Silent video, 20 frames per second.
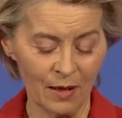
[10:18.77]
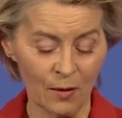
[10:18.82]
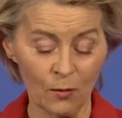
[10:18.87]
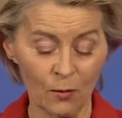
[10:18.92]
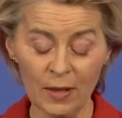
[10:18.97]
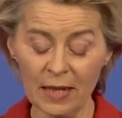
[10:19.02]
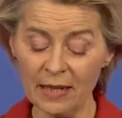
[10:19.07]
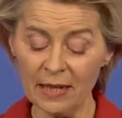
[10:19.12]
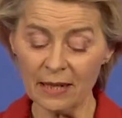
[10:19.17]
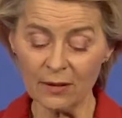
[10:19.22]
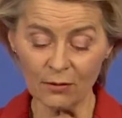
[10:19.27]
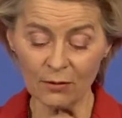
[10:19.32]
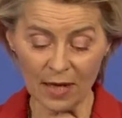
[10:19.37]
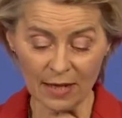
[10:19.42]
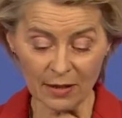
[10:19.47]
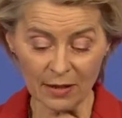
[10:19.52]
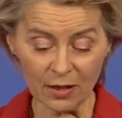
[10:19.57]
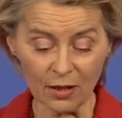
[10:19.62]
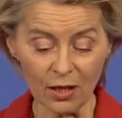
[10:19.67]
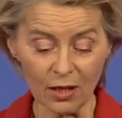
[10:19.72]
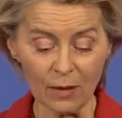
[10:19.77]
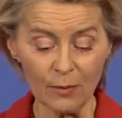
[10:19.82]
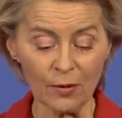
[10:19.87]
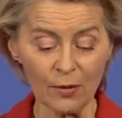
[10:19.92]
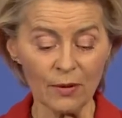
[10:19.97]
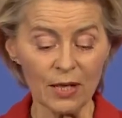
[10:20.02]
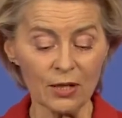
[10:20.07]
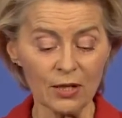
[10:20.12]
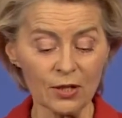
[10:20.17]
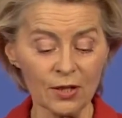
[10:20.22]
We need greater
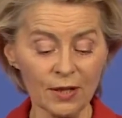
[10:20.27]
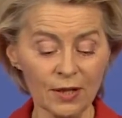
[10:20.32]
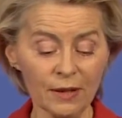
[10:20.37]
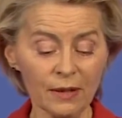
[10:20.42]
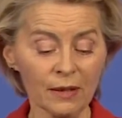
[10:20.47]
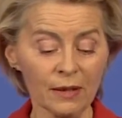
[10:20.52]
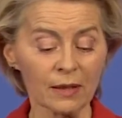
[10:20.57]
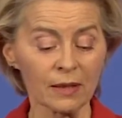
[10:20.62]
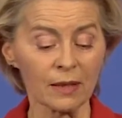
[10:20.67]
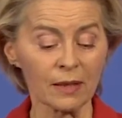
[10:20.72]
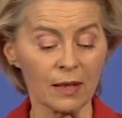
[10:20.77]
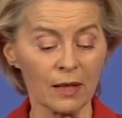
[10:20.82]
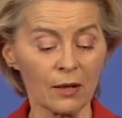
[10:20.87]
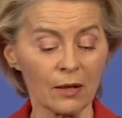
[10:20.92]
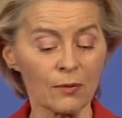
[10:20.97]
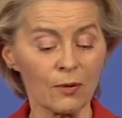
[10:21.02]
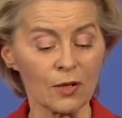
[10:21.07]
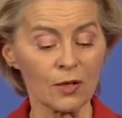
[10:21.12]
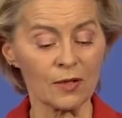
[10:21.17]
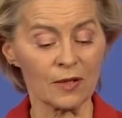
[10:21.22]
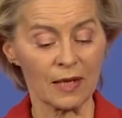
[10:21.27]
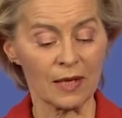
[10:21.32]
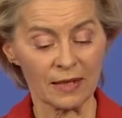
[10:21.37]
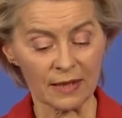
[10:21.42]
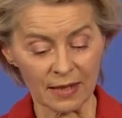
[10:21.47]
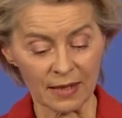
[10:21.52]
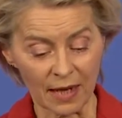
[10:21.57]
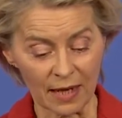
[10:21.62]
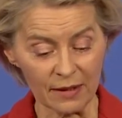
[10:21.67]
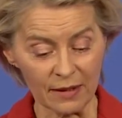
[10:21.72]
collaboration across the
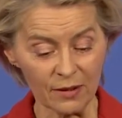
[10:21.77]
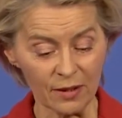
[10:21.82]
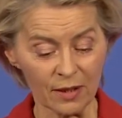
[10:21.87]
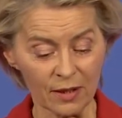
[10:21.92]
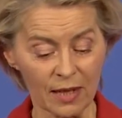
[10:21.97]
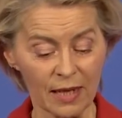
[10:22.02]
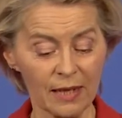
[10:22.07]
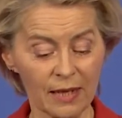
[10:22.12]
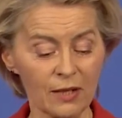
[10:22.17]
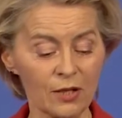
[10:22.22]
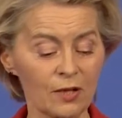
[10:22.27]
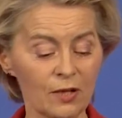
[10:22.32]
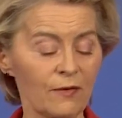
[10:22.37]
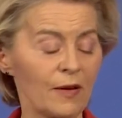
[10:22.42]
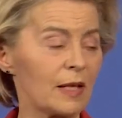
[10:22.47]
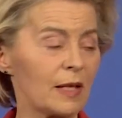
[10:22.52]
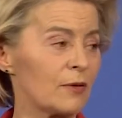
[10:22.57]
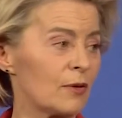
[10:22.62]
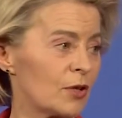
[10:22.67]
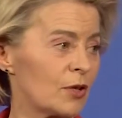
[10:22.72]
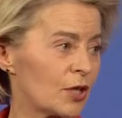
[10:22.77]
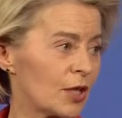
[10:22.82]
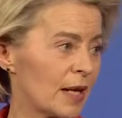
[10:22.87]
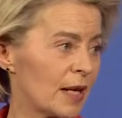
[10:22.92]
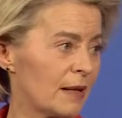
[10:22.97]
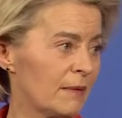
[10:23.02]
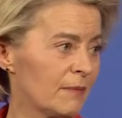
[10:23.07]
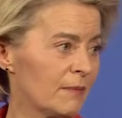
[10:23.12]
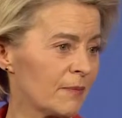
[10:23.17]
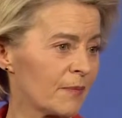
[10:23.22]
entire energy value
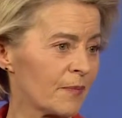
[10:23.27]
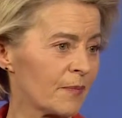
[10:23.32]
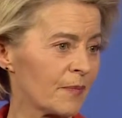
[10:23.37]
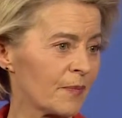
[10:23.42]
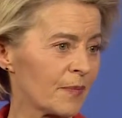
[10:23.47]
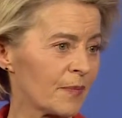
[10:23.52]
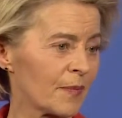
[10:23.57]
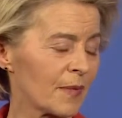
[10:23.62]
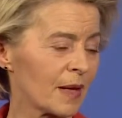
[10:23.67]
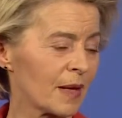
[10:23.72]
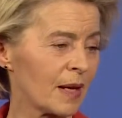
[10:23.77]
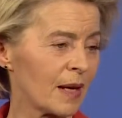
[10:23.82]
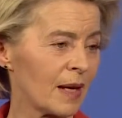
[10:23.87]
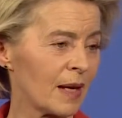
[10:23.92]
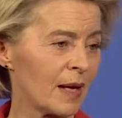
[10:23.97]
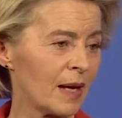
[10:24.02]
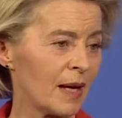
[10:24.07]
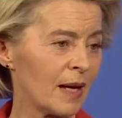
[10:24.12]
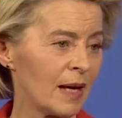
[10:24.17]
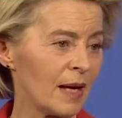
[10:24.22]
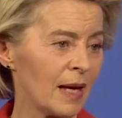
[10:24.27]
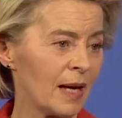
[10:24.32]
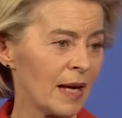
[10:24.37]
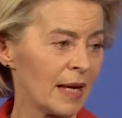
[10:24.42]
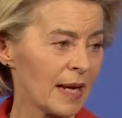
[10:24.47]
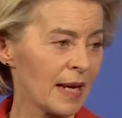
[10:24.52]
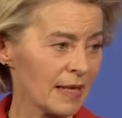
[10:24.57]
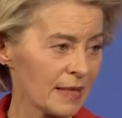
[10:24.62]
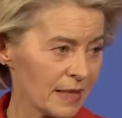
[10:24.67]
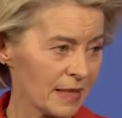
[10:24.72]
chain.
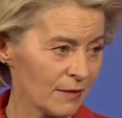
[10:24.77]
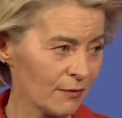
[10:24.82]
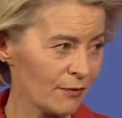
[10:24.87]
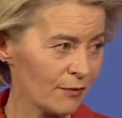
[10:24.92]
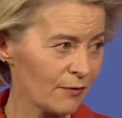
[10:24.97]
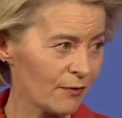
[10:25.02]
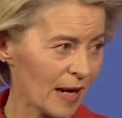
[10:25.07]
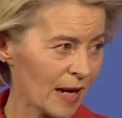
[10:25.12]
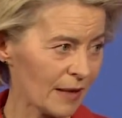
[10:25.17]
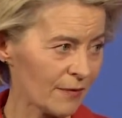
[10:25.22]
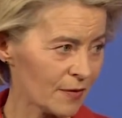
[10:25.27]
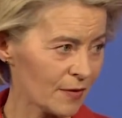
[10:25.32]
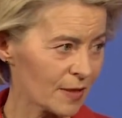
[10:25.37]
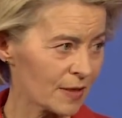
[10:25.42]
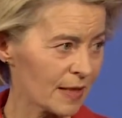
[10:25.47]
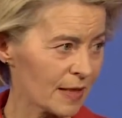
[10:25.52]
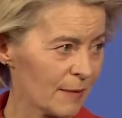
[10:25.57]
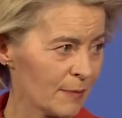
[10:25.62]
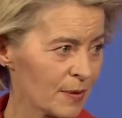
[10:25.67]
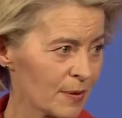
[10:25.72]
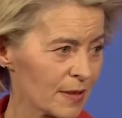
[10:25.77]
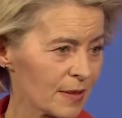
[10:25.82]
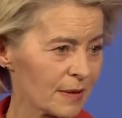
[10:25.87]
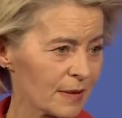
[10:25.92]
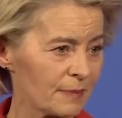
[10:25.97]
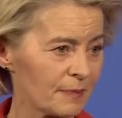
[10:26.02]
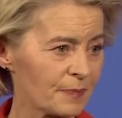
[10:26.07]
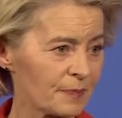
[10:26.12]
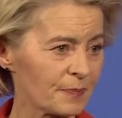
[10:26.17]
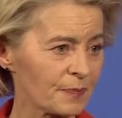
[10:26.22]
And I see 5 steps
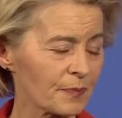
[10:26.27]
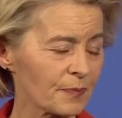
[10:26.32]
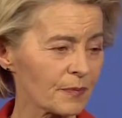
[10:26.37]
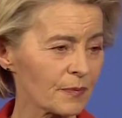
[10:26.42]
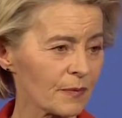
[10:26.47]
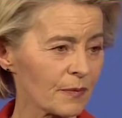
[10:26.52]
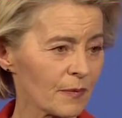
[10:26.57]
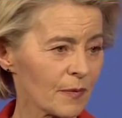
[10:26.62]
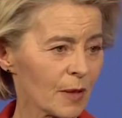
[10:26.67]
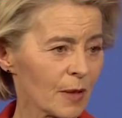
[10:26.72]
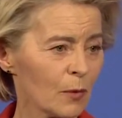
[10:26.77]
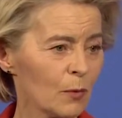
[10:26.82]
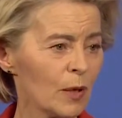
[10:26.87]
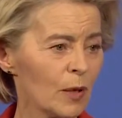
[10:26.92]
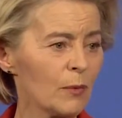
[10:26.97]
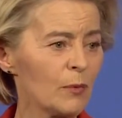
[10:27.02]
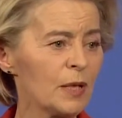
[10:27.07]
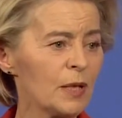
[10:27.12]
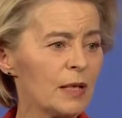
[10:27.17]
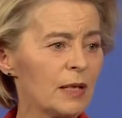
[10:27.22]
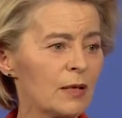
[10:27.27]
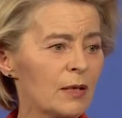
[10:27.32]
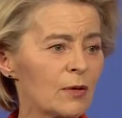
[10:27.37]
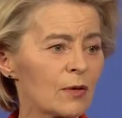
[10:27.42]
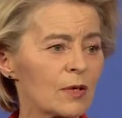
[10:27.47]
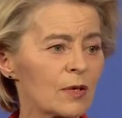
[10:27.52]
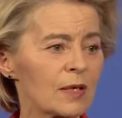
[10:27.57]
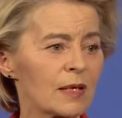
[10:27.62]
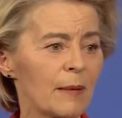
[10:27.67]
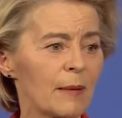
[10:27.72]
where we need
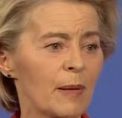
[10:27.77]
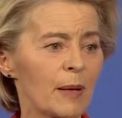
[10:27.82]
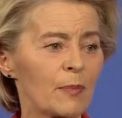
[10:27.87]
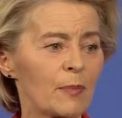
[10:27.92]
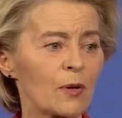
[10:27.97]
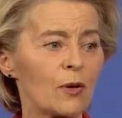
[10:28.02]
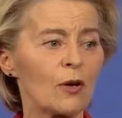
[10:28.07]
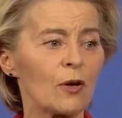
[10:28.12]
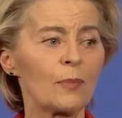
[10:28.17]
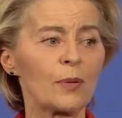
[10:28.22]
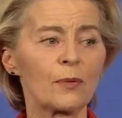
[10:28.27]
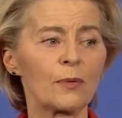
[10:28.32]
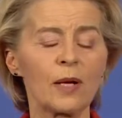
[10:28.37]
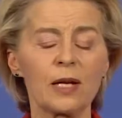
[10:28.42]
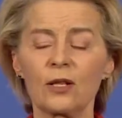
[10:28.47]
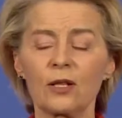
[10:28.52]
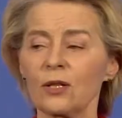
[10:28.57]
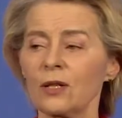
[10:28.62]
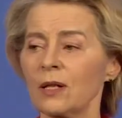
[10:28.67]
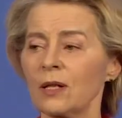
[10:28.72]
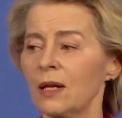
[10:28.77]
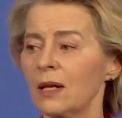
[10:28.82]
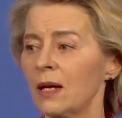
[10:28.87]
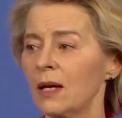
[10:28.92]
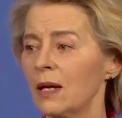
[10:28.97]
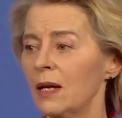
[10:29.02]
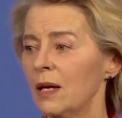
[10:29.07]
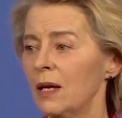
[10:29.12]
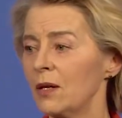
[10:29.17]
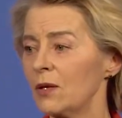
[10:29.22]
to step up cooperation
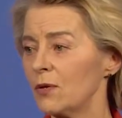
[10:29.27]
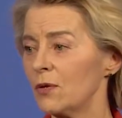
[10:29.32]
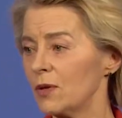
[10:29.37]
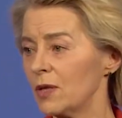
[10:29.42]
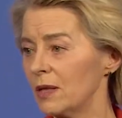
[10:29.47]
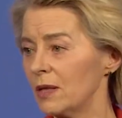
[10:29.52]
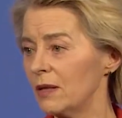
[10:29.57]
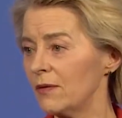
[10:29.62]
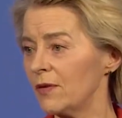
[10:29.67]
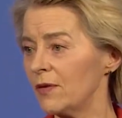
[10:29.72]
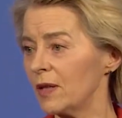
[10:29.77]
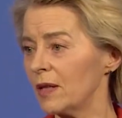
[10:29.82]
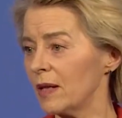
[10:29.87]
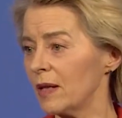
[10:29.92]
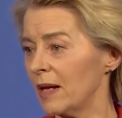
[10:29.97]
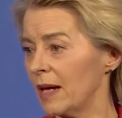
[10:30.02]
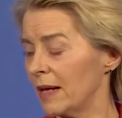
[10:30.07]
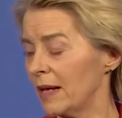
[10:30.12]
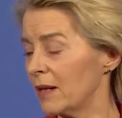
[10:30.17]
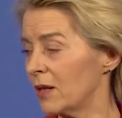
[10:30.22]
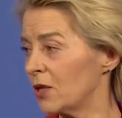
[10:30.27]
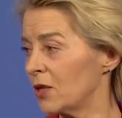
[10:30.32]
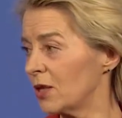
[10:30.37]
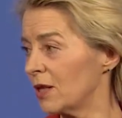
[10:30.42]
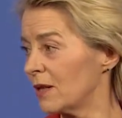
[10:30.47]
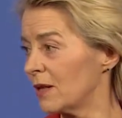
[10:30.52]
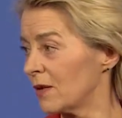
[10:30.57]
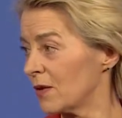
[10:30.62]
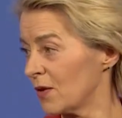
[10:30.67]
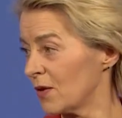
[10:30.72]
to deliver
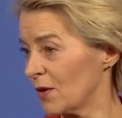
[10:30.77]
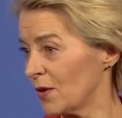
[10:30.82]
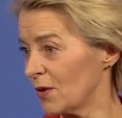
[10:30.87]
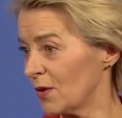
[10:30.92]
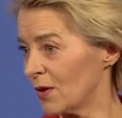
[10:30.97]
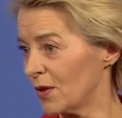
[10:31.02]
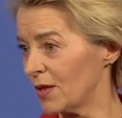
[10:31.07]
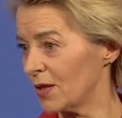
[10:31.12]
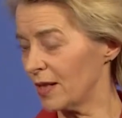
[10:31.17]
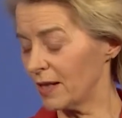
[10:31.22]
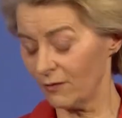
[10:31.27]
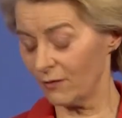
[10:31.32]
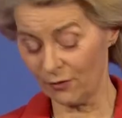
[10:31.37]
energy security.